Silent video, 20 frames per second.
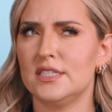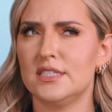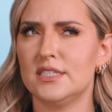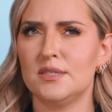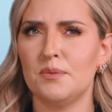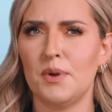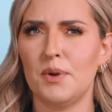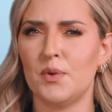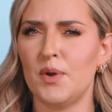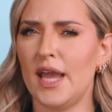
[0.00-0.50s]

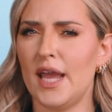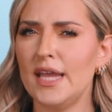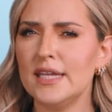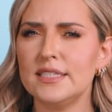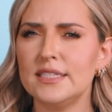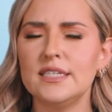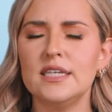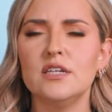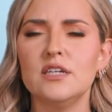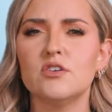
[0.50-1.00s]
about
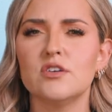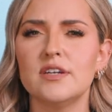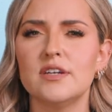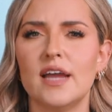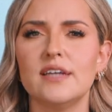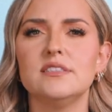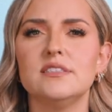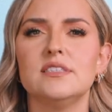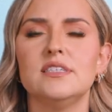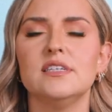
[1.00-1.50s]
18 or
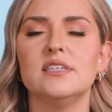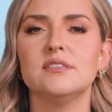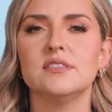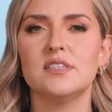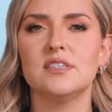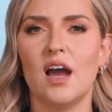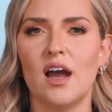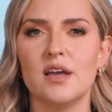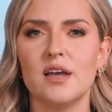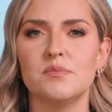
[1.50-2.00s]
19
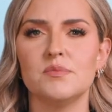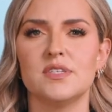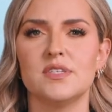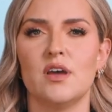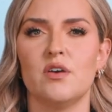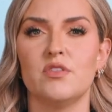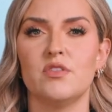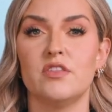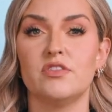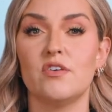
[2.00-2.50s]
times
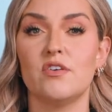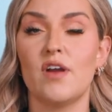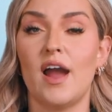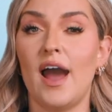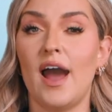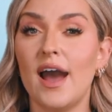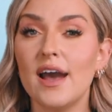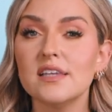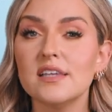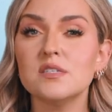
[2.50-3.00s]
now that there
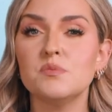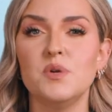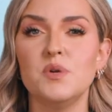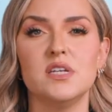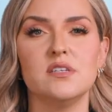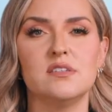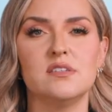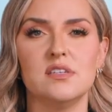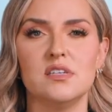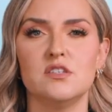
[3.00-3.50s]
has been
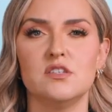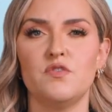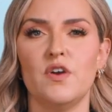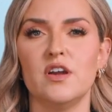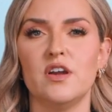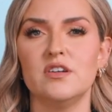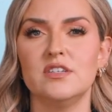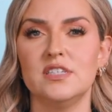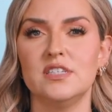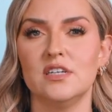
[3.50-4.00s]
a
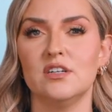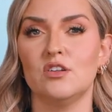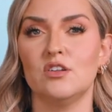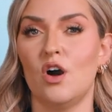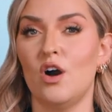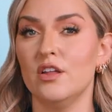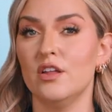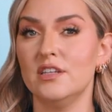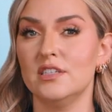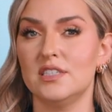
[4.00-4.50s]
ceasefire deal
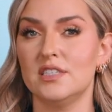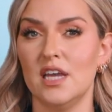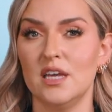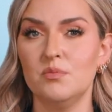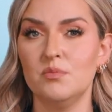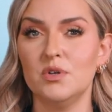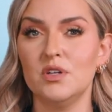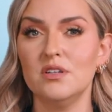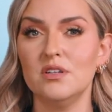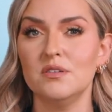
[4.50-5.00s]
on the
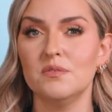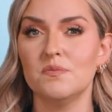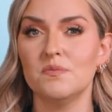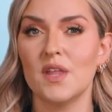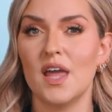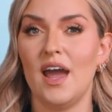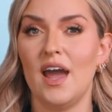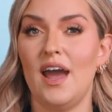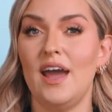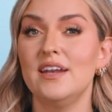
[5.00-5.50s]
table,
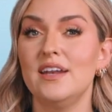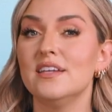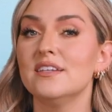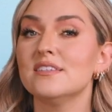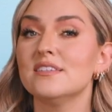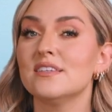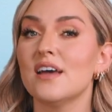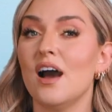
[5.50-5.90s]
and it is